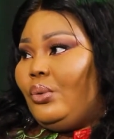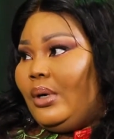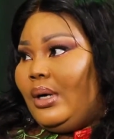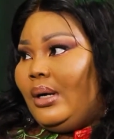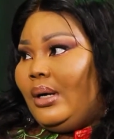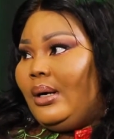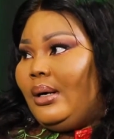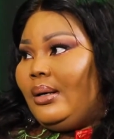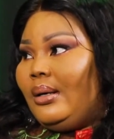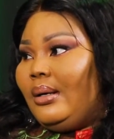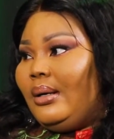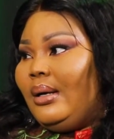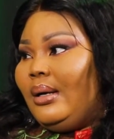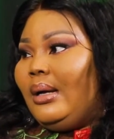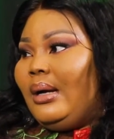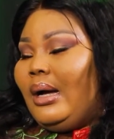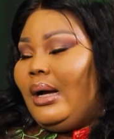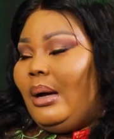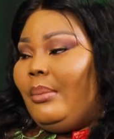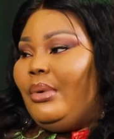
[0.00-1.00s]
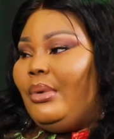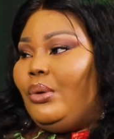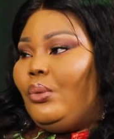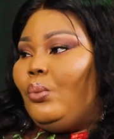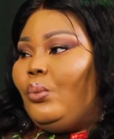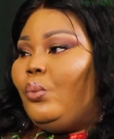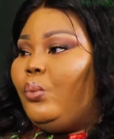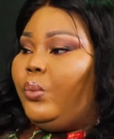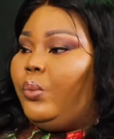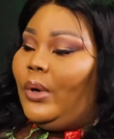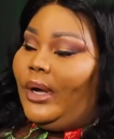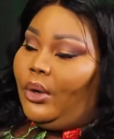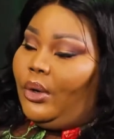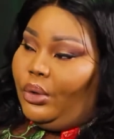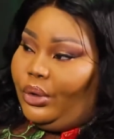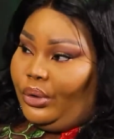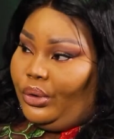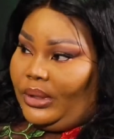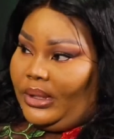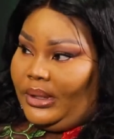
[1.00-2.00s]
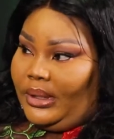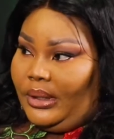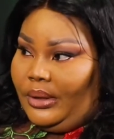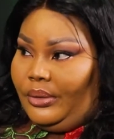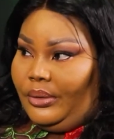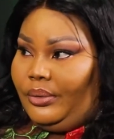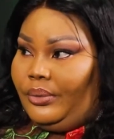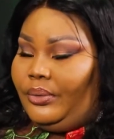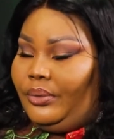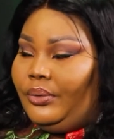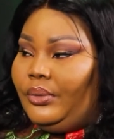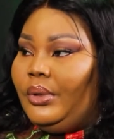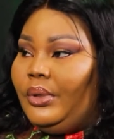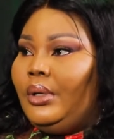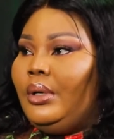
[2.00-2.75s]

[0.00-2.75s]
are. Work on yourself.